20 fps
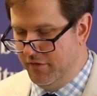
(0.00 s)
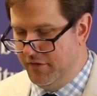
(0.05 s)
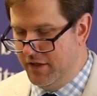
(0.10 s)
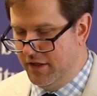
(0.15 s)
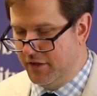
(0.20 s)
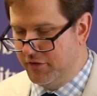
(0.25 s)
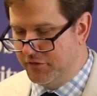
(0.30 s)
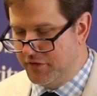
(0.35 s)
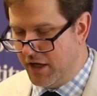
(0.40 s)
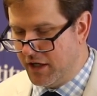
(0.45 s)

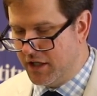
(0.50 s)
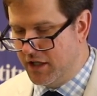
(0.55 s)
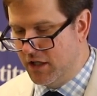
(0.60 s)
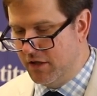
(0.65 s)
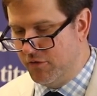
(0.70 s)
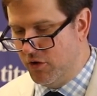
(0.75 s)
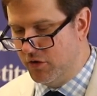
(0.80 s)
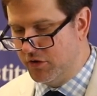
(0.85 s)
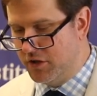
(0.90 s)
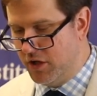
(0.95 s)
the
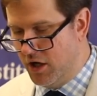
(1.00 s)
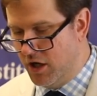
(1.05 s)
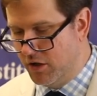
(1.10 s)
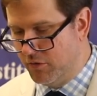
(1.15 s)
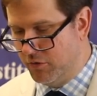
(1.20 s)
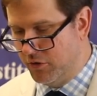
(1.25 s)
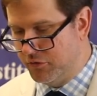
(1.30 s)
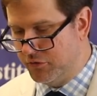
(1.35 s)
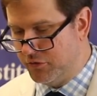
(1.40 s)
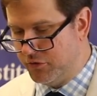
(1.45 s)
executive on
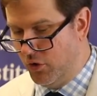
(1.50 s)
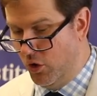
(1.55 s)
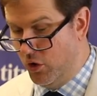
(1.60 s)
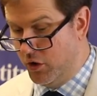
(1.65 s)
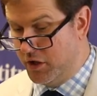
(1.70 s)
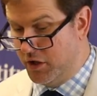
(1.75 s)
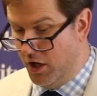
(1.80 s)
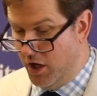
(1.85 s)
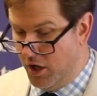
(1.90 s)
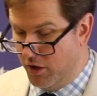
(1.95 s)
Congress
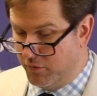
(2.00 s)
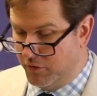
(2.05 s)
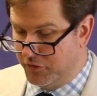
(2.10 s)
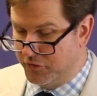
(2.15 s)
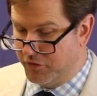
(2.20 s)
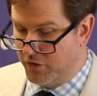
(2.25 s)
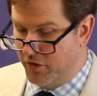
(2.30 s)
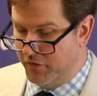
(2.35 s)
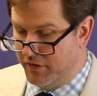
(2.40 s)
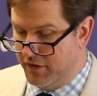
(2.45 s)
or
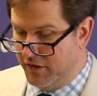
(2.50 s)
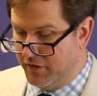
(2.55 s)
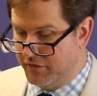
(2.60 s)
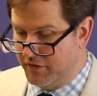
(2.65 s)
Congress on the